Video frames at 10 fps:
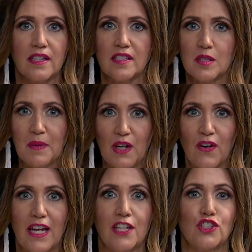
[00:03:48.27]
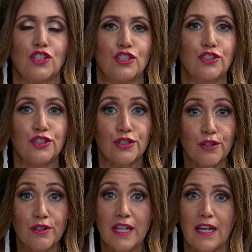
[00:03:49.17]
experience,
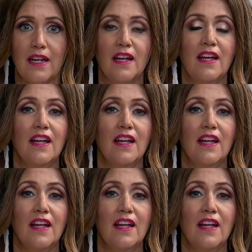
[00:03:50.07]
journey,